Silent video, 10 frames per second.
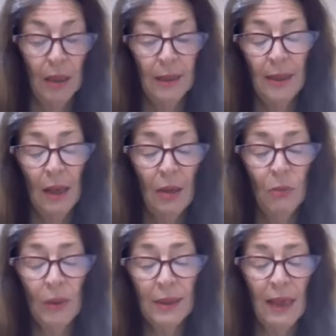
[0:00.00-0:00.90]
So
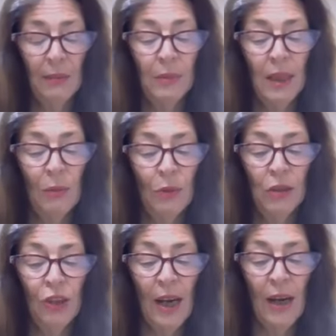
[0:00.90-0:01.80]
what's happening
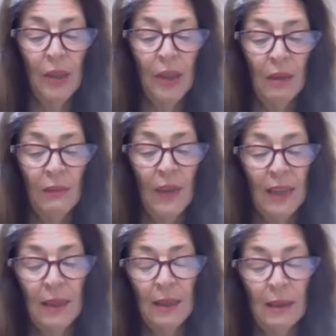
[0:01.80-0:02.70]
with Jared and
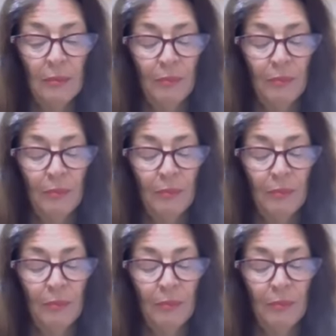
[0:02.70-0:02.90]
Ivanka?